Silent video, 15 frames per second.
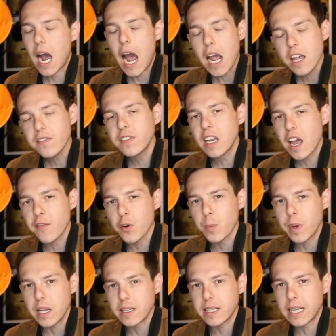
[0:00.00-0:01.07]
I have never
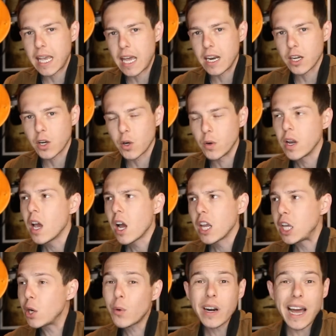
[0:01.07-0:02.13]
been to Cancun.
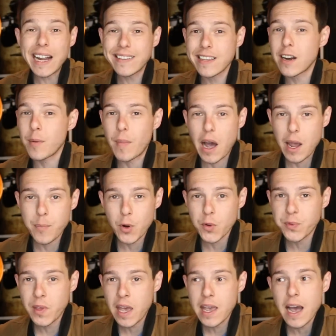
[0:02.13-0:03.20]
You know what I did on my
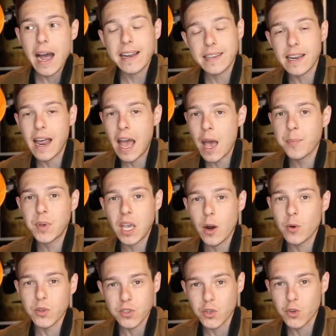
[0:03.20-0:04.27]
birthday? I did happy
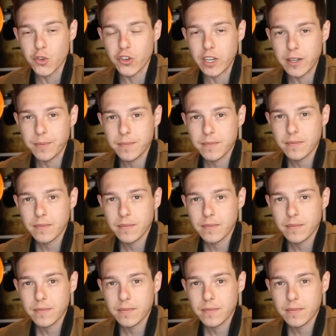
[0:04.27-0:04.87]
hour sushi.